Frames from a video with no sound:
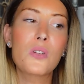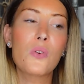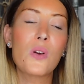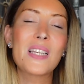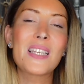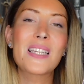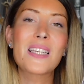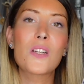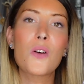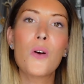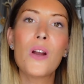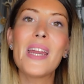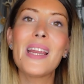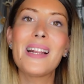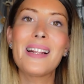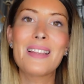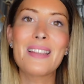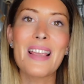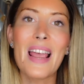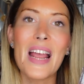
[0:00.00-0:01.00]
so it's so
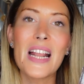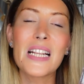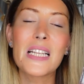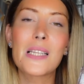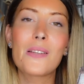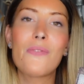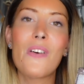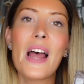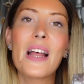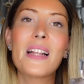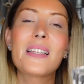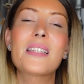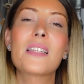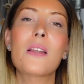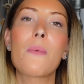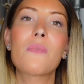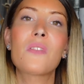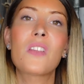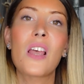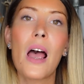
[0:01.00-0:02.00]
intense that
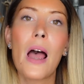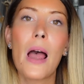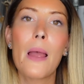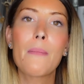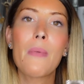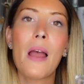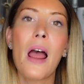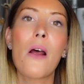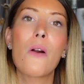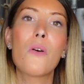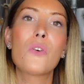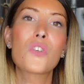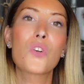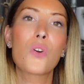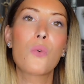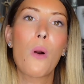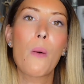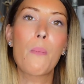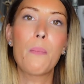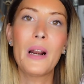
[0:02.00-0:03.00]
sometimes I
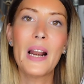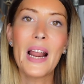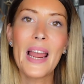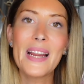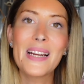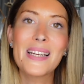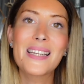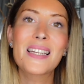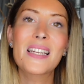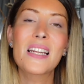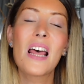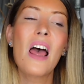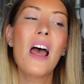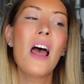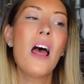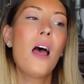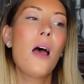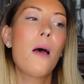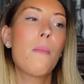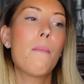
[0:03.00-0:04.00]
also replace
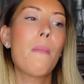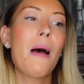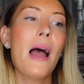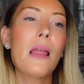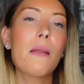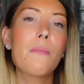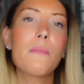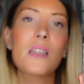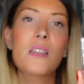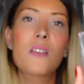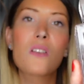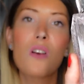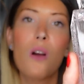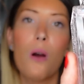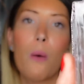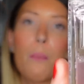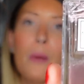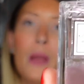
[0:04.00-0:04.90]
my Miss Dior